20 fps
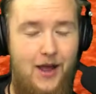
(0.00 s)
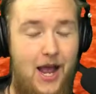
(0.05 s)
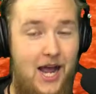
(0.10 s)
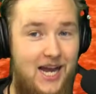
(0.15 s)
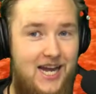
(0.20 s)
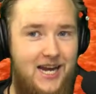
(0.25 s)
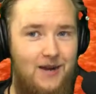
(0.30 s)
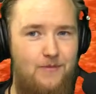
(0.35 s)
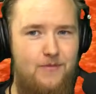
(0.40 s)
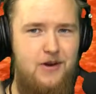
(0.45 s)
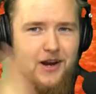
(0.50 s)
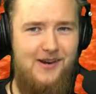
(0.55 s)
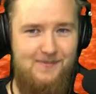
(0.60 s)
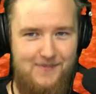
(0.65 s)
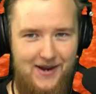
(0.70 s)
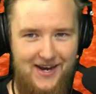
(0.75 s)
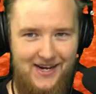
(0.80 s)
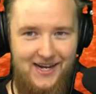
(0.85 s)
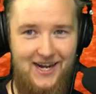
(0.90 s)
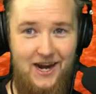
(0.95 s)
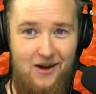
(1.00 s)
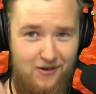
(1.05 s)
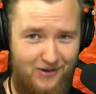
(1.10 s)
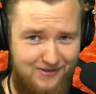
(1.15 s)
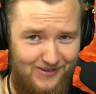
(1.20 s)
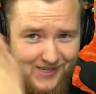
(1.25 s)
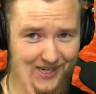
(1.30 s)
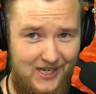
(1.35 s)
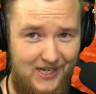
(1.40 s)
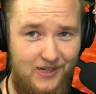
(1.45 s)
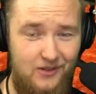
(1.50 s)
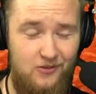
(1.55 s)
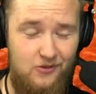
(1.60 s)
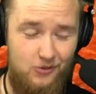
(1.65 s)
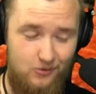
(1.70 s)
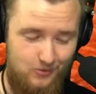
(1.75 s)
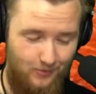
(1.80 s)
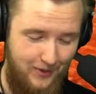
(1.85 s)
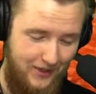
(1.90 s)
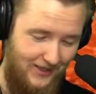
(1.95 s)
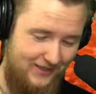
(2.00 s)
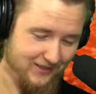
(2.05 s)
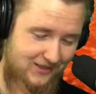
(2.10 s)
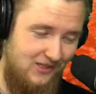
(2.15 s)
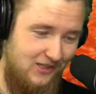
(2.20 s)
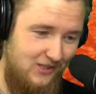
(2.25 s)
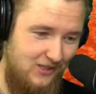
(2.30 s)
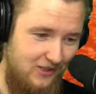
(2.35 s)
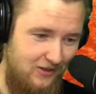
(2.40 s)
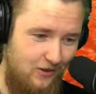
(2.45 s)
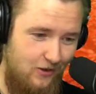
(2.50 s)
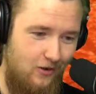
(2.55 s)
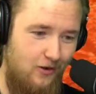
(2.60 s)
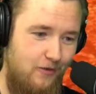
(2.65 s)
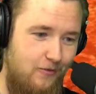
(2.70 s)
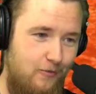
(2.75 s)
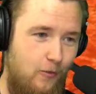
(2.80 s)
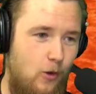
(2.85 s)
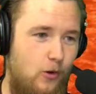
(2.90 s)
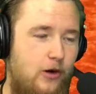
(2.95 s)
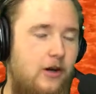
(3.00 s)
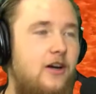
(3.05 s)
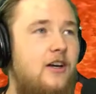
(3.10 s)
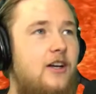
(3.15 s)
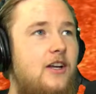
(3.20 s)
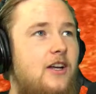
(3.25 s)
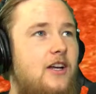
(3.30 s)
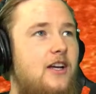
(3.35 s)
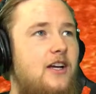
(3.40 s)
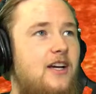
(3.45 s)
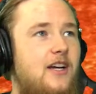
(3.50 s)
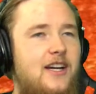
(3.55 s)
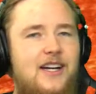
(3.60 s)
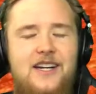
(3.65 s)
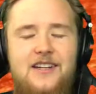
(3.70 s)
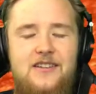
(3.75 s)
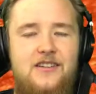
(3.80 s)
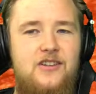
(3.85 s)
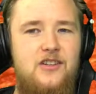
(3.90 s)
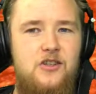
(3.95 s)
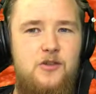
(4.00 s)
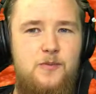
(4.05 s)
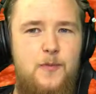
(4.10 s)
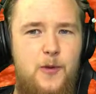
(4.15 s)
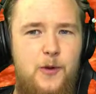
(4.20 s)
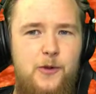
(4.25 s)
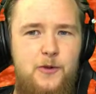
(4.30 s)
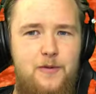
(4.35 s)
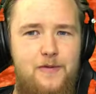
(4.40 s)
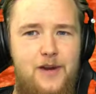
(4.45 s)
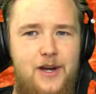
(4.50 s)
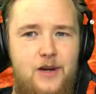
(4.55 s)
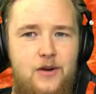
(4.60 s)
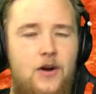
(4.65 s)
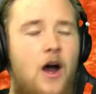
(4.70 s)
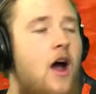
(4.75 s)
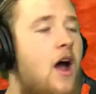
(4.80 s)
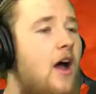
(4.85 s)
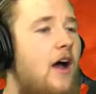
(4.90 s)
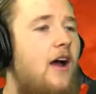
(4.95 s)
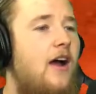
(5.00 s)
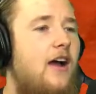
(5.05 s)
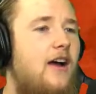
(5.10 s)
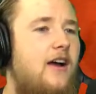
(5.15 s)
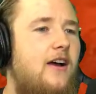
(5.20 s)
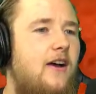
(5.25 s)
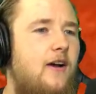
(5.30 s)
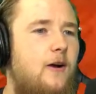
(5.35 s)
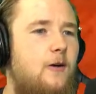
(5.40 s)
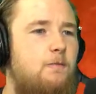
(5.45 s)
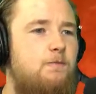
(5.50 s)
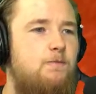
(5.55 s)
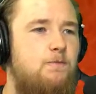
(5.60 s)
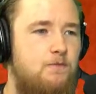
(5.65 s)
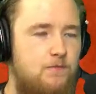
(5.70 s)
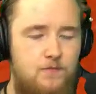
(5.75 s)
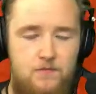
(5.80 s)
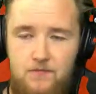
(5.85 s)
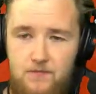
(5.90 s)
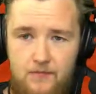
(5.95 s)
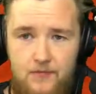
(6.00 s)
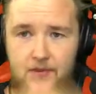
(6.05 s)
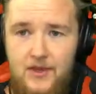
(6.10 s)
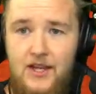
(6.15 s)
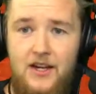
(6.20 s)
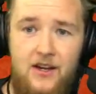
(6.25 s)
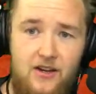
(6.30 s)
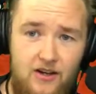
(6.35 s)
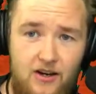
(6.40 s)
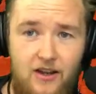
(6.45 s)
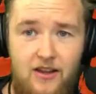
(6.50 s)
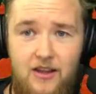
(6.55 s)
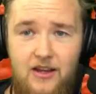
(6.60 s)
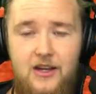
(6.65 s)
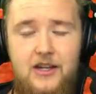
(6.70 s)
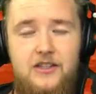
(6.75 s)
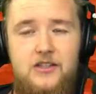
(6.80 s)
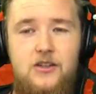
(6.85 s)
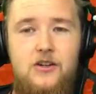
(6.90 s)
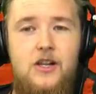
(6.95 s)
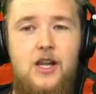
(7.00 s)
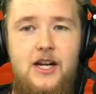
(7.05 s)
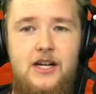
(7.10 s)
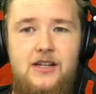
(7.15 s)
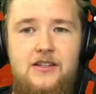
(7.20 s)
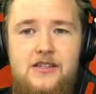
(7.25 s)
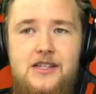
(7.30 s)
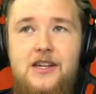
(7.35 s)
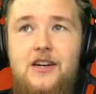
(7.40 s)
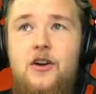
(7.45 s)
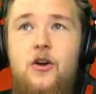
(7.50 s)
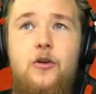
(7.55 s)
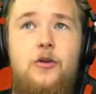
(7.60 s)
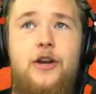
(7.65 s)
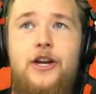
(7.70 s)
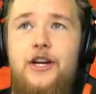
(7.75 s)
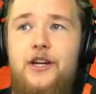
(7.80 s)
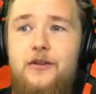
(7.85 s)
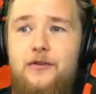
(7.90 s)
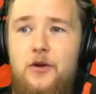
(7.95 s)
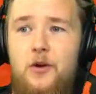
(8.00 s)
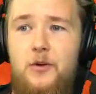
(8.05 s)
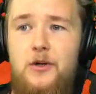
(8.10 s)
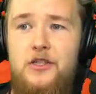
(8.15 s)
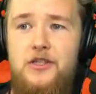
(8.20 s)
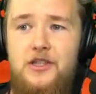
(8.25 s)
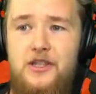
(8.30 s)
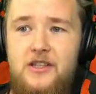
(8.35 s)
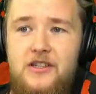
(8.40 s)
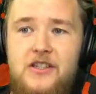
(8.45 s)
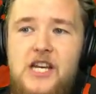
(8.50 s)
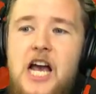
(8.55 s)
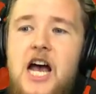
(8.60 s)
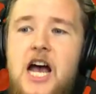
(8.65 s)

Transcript: I am not backing down. I'm sticking to my decision on warrior. I guess it just spoiled the video. Nonetheless, you're likely seen it already if you're watching this.